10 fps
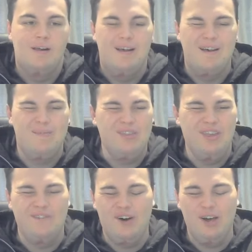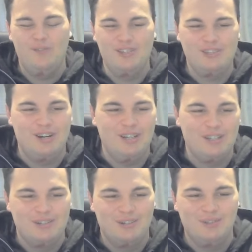And then that fight was kind of
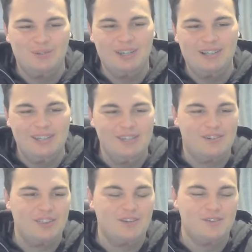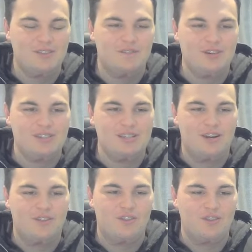stopped weirdly. I think it was the very
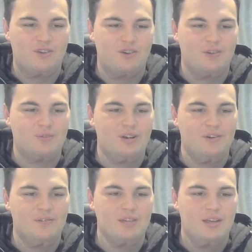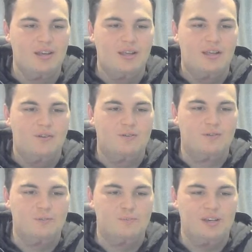start of the third round.
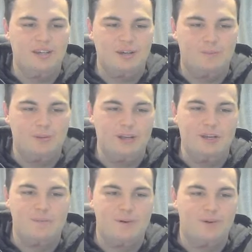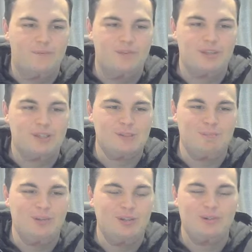Doumbé complained about like a
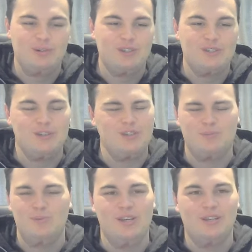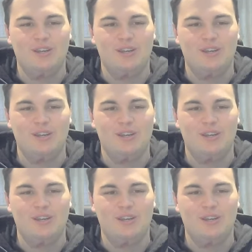splinter and it's just weird.